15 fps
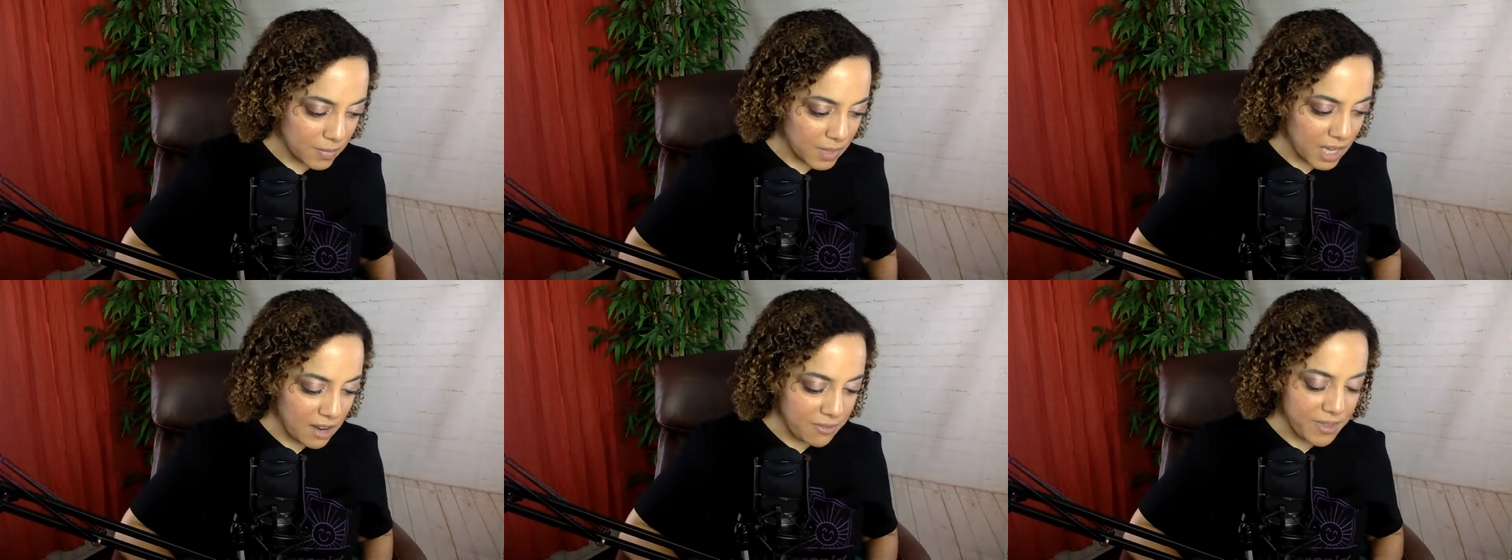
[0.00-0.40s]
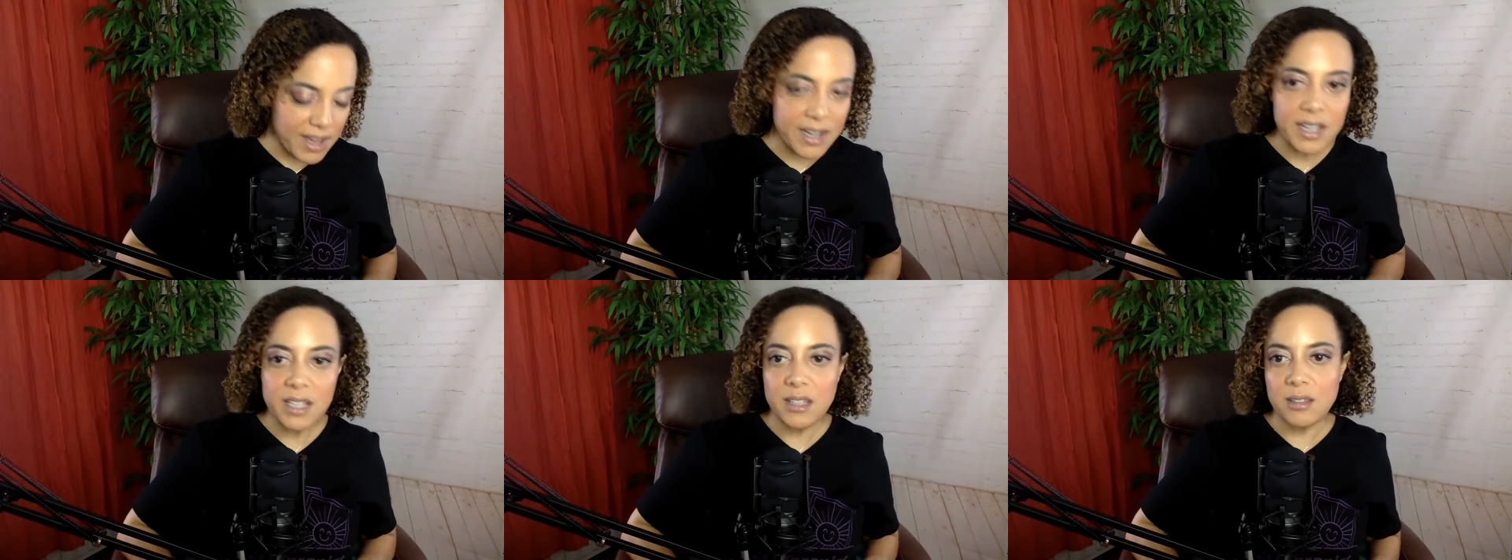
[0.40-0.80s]
if
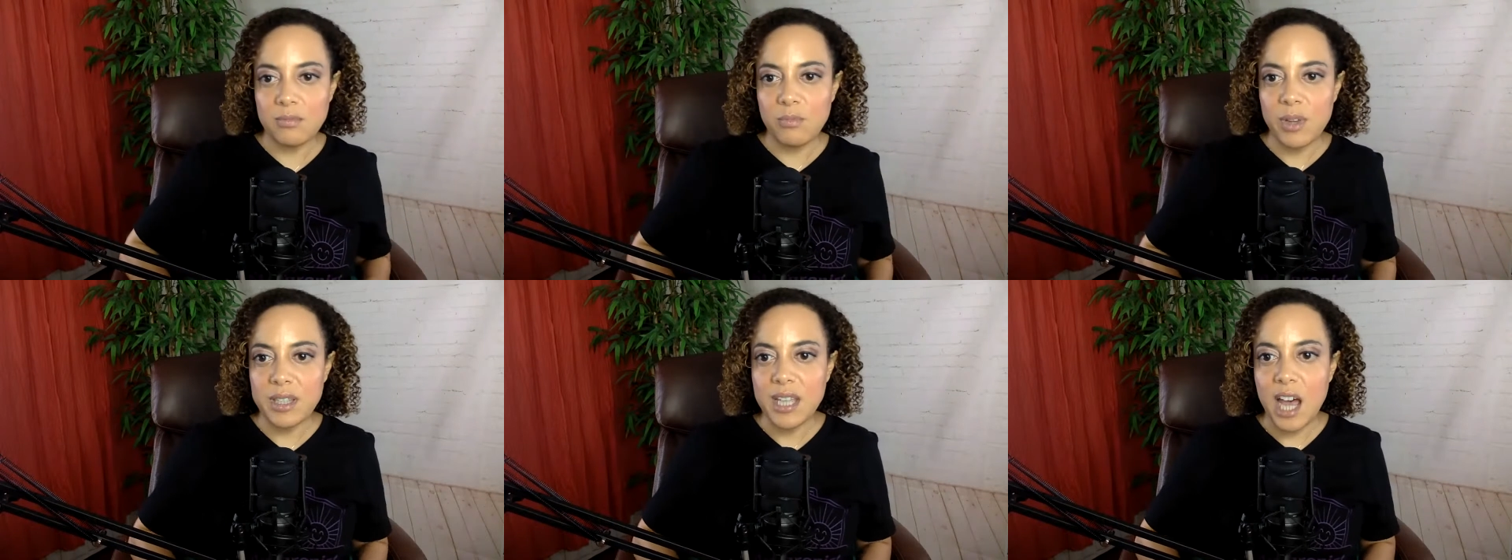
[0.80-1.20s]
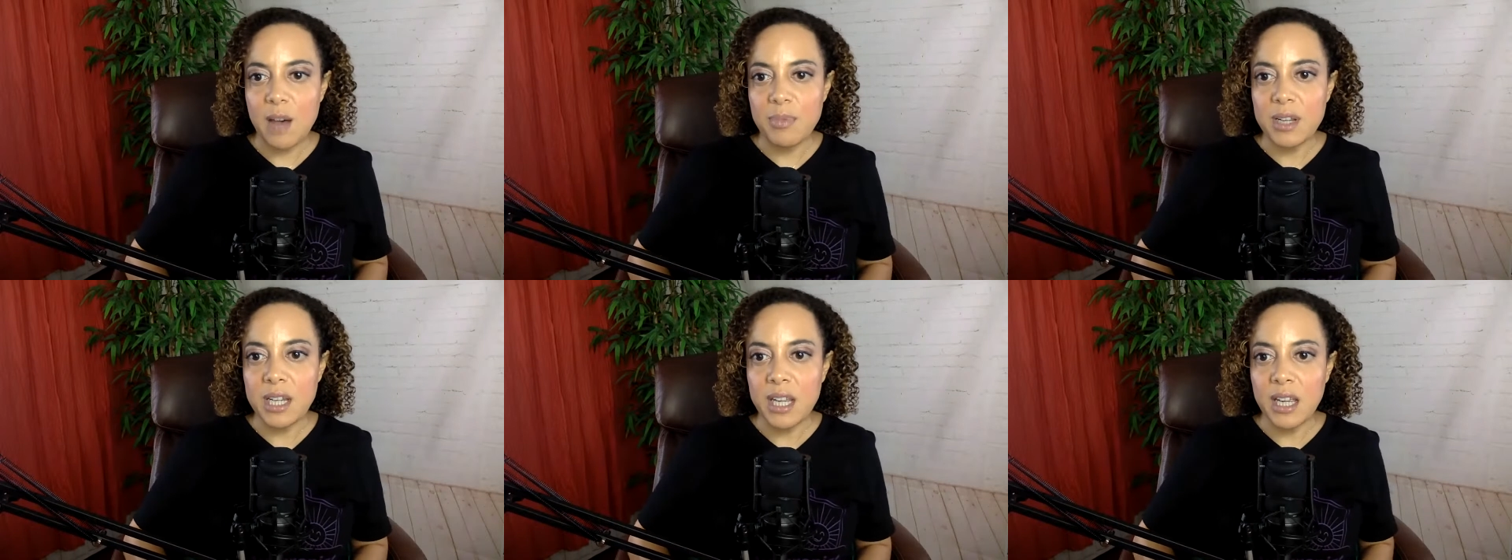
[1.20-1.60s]
that is what's
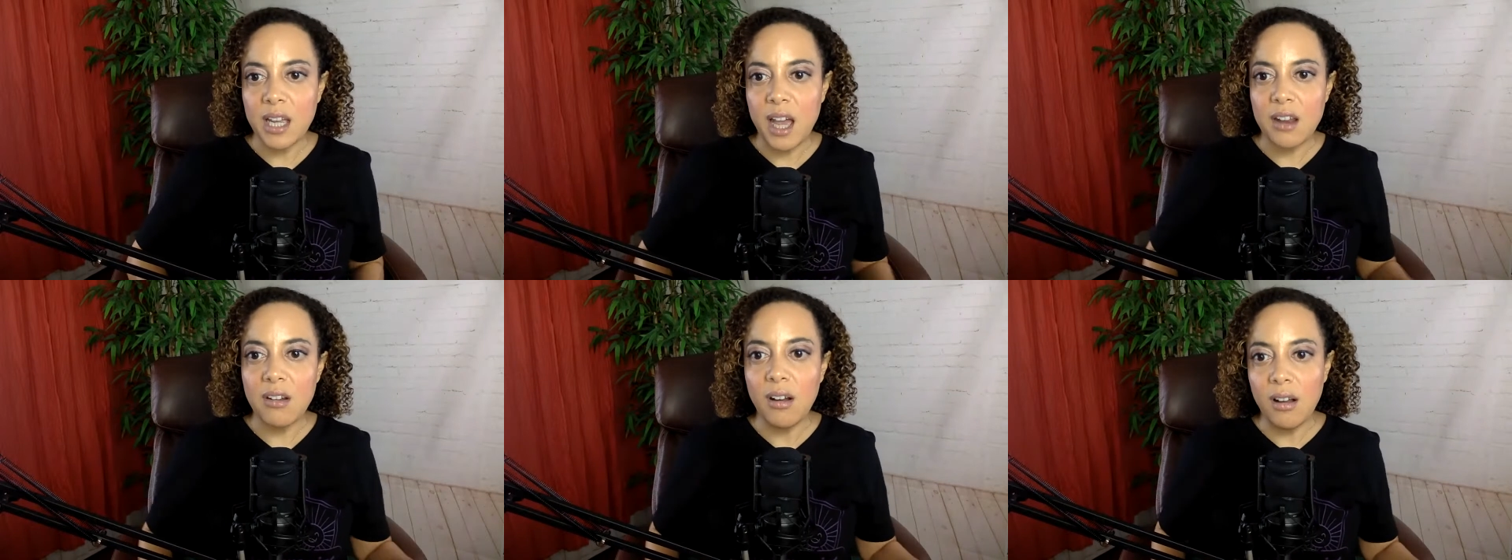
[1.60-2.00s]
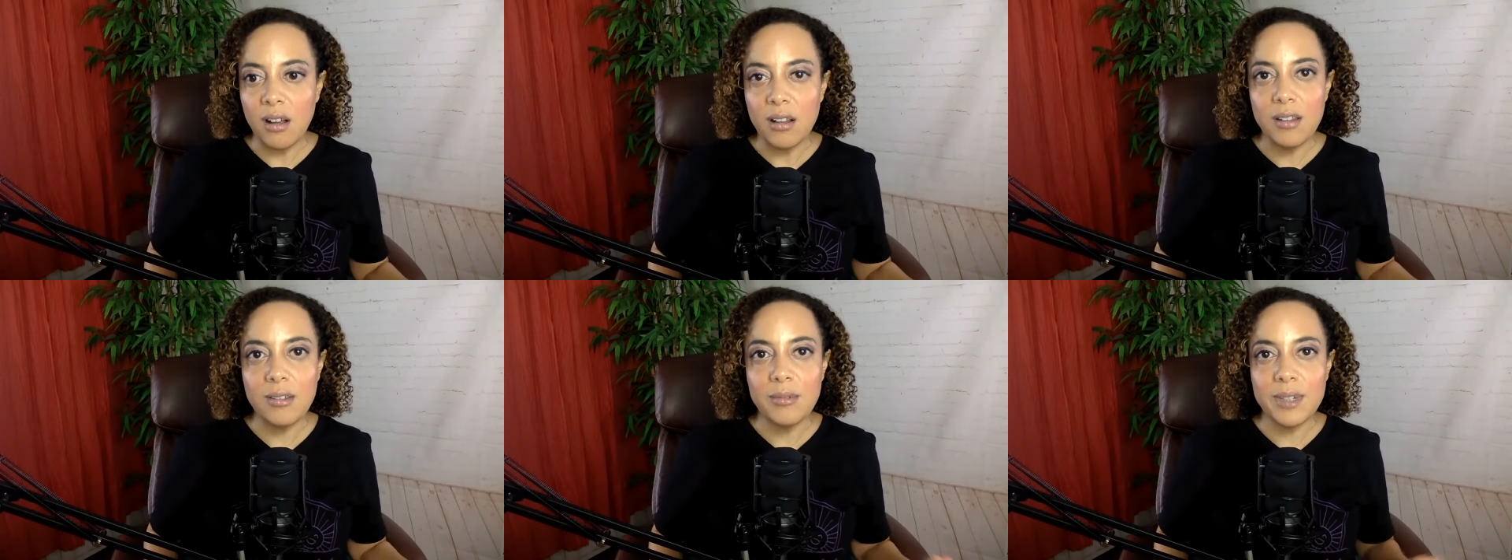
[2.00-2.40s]
happening at
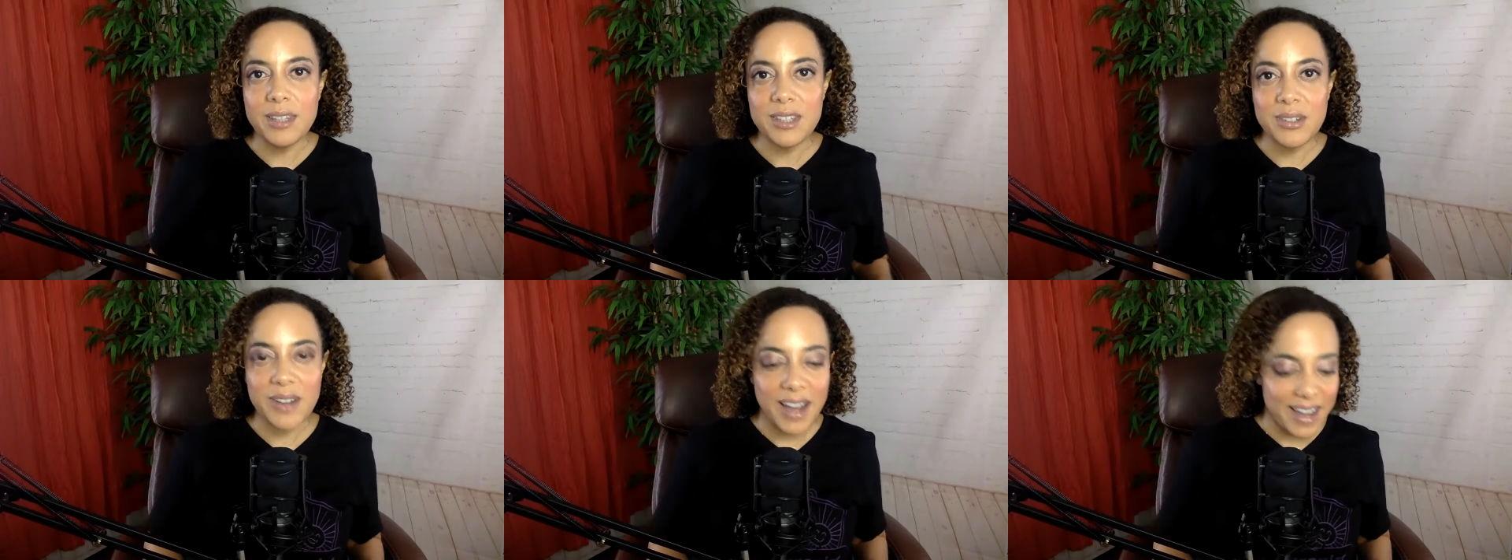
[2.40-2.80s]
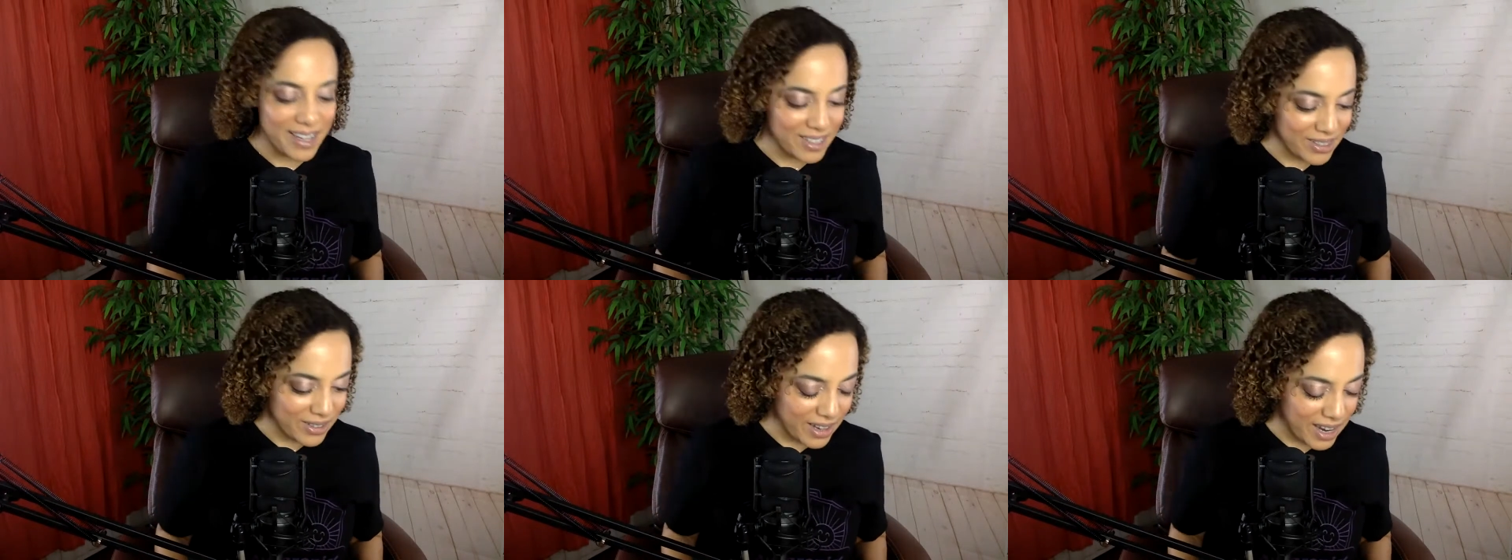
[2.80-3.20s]
all with you
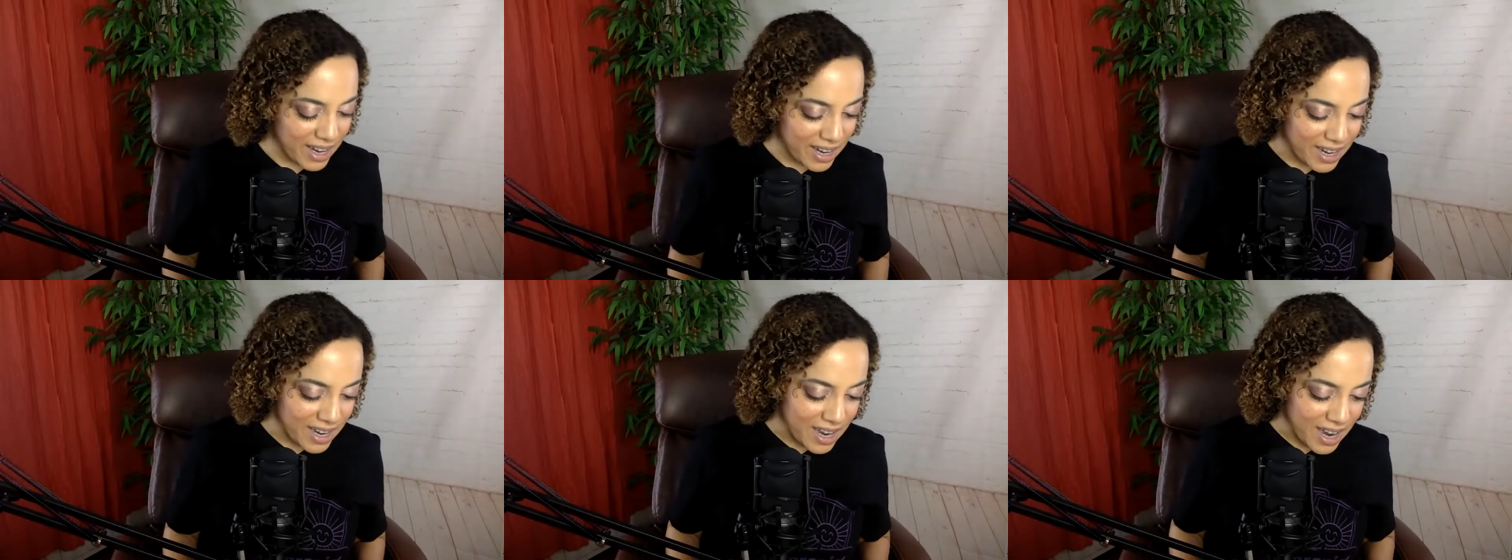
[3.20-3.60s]
guys, okay?